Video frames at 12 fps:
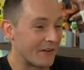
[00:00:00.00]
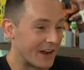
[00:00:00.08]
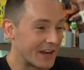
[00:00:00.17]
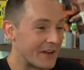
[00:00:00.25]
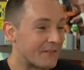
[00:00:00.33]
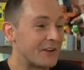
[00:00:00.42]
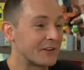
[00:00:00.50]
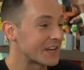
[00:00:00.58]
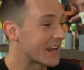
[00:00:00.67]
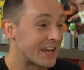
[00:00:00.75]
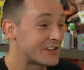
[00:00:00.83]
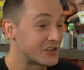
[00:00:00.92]
like it feels
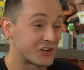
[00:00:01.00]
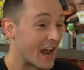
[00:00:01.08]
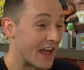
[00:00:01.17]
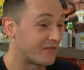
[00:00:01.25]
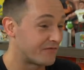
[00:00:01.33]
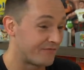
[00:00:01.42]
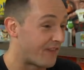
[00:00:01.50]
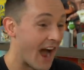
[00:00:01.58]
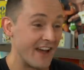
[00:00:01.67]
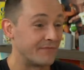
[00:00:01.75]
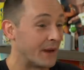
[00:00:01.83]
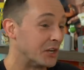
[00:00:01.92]
like Casey should have
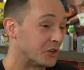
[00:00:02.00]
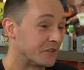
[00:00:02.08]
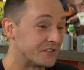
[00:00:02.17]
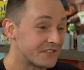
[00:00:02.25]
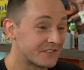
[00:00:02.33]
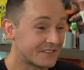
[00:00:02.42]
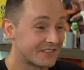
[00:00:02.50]
five majors.